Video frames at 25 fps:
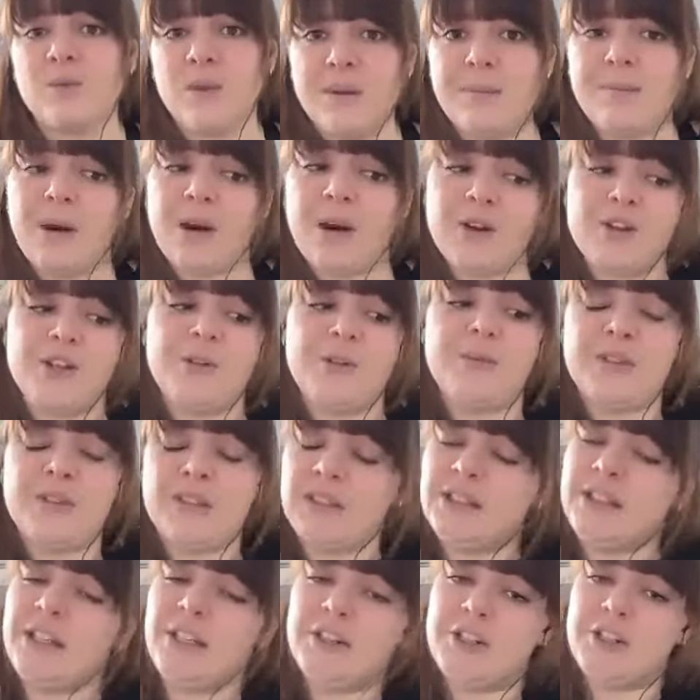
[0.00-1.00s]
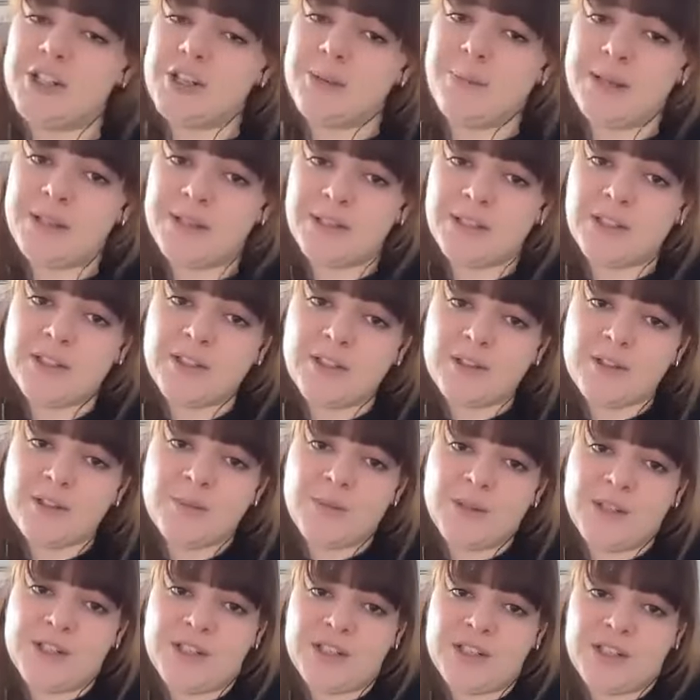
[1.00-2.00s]
in partnership with the Leadership Institute,
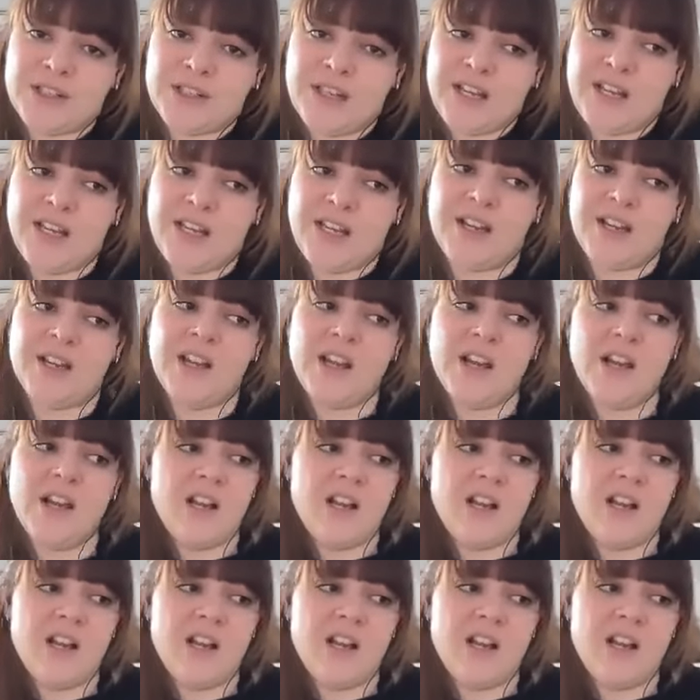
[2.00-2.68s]
which is the